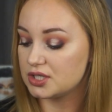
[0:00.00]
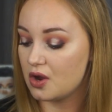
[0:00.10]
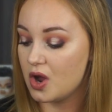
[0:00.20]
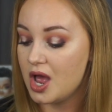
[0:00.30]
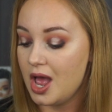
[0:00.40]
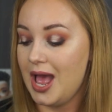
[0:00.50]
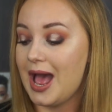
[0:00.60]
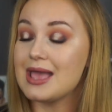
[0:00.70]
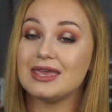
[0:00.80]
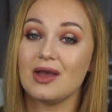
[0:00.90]
So
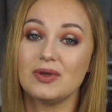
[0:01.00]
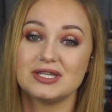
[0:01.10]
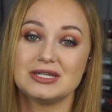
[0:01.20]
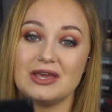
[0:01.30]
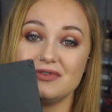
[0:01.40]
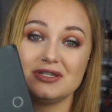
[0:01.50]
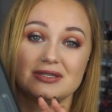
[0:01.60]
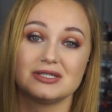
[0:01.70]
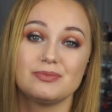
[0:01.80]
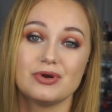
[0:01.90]
I can't wait to dive into
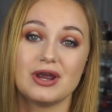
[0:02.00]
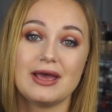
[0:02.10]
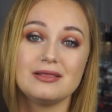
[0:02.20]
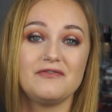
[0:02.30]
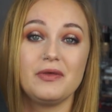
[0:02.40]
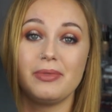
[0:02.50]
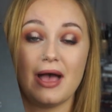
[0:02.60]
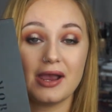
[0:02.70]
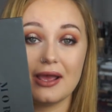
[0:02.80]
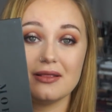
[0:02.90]
this more. I love the
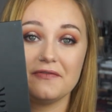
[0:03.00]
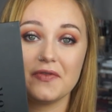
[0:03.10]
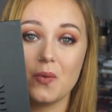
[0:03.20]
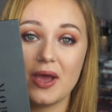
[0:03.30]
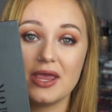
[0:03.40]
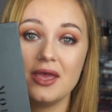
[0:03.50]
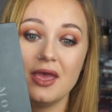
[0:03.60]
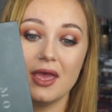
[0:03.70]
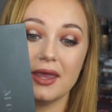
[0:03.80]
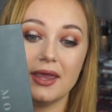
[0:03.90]
black, I love the white,
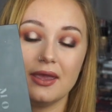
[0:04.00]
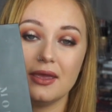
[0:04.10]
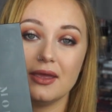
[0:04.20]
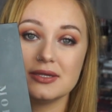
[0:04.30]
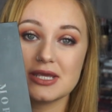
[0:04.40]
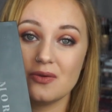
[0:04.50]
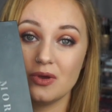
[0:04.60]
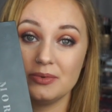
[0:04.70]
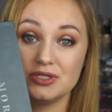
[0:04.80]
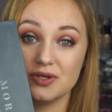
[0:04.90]
and I
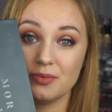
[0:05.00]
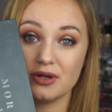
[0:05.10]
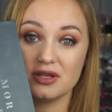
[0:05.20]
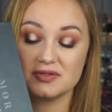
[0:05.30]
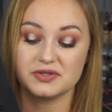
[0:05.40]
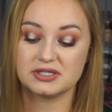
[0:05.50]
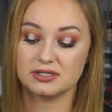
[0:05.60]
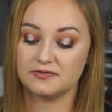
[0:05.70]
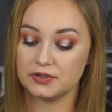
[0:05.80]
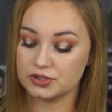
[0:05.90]
will be doing more looks with this
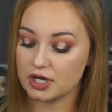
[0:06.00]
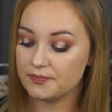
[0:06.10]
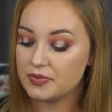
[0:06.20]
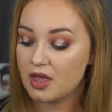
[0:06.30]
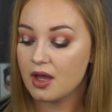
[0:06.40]
in the future.